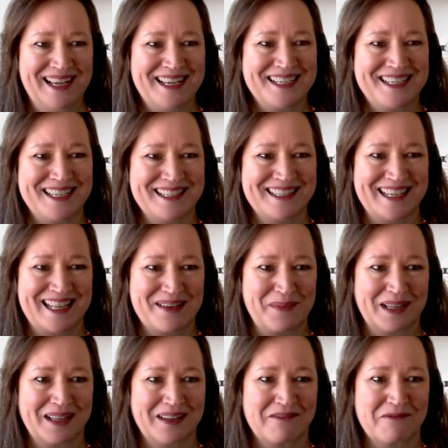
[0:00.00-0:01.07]
She's in the
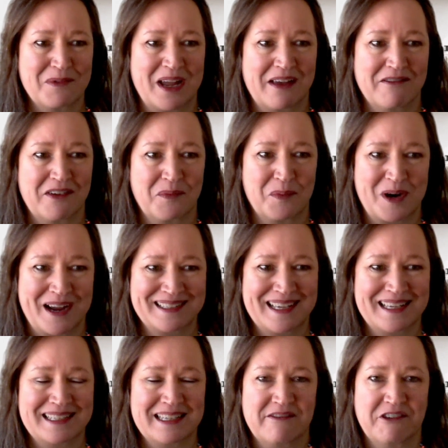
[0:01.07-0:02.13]
middle of a
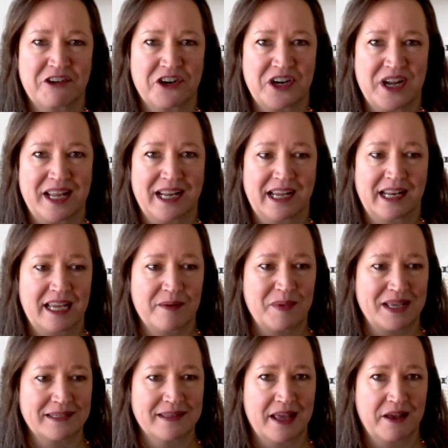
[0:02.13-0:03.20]
process of creating an
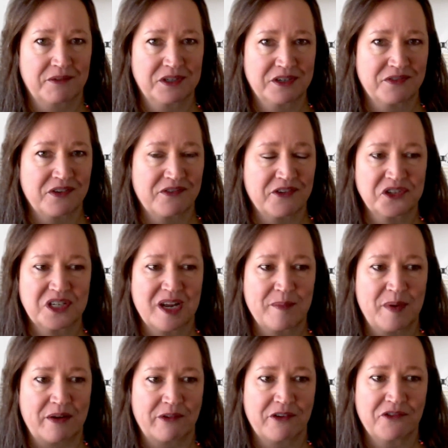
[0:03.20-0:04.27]
EMS lounge for the first time
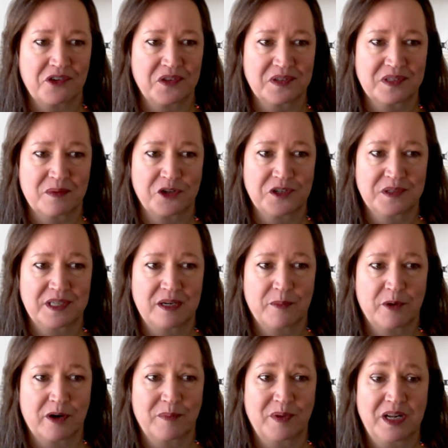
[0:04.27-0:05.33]
ever for this emergency
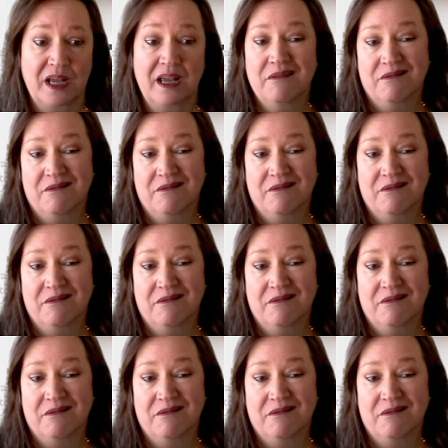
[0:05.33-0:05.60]
department,